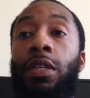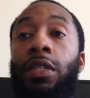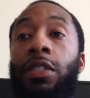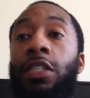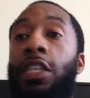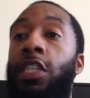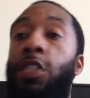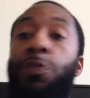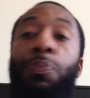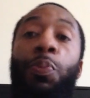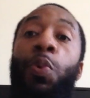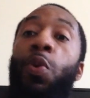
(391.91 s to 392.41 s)

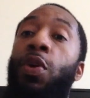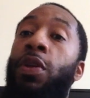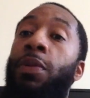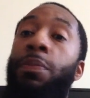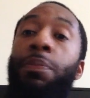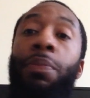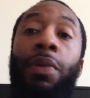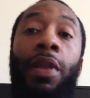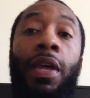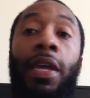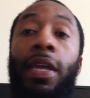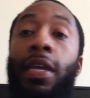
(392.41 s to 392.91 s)
Just point
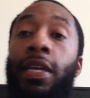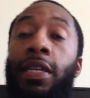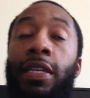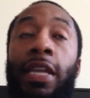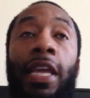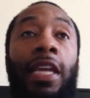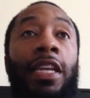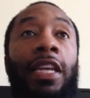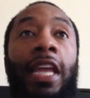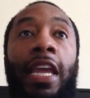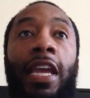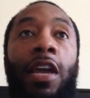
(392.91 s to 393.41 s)
blank.
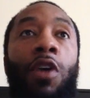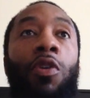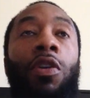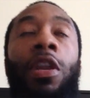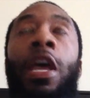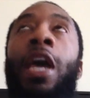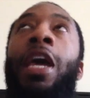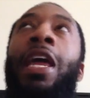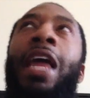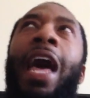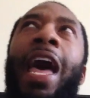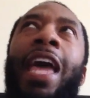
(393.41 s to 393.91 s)
They go.
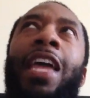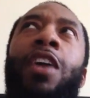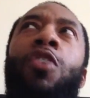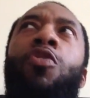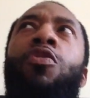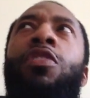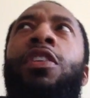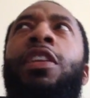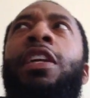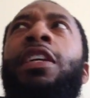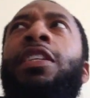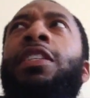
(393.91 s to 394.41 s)
I ain't
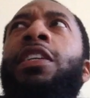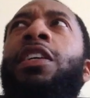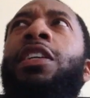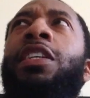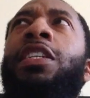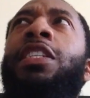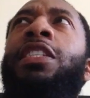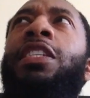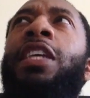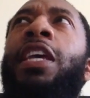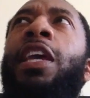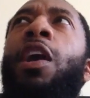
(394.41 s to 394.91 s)
going to necessarily
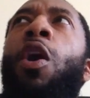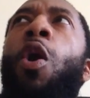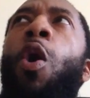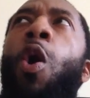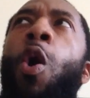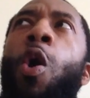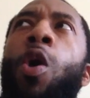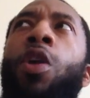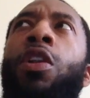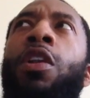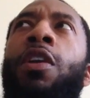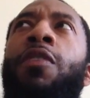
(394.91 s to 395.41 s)
say
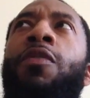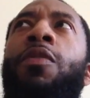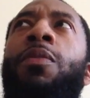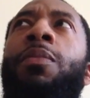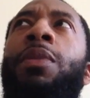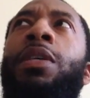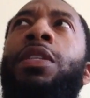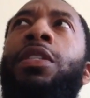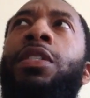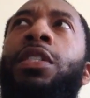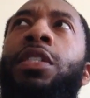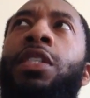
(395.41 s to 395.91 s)
all of them
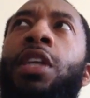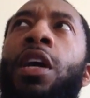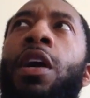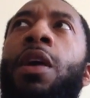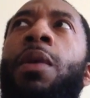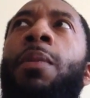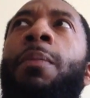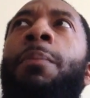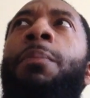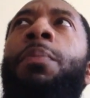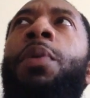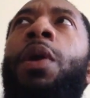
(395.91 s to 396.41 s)
is
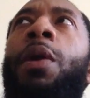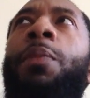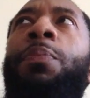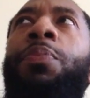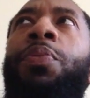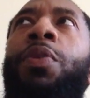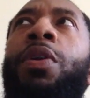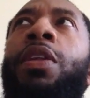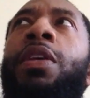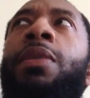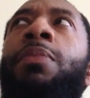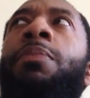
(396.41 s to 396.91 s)
dumb, but
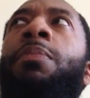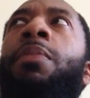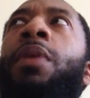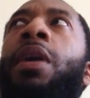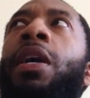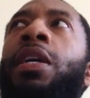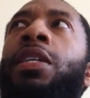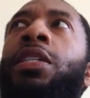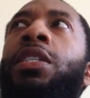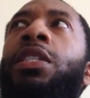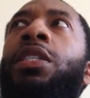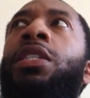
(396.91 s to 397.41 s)
pretty
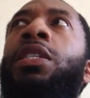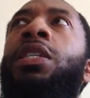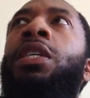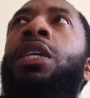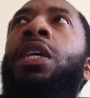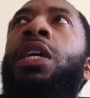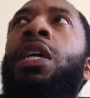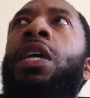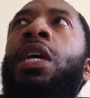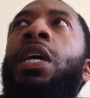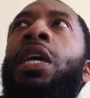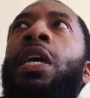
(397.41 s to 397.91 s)
much
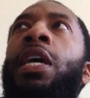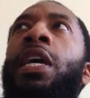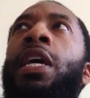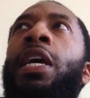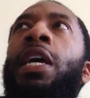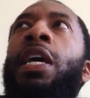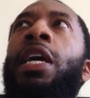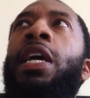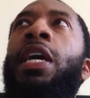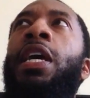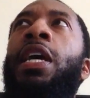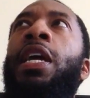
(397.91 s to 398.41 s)

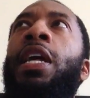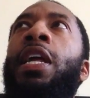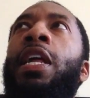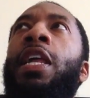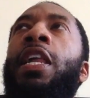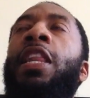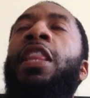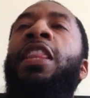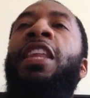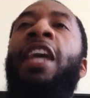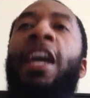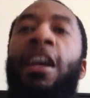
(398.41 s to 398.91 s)

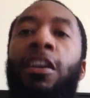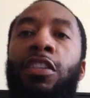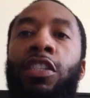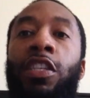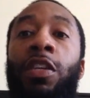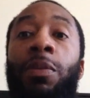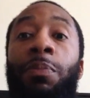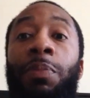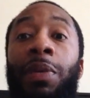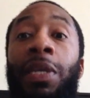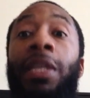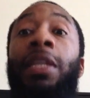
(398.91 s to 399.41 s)
they're
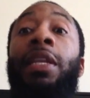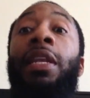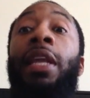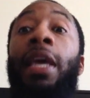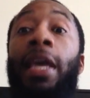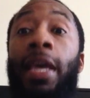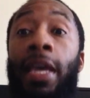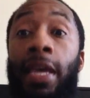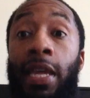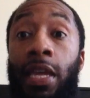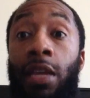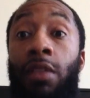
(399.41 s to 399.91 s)
to be
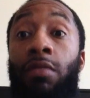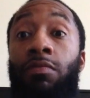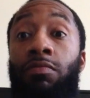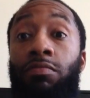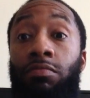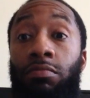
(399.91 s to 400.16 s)
led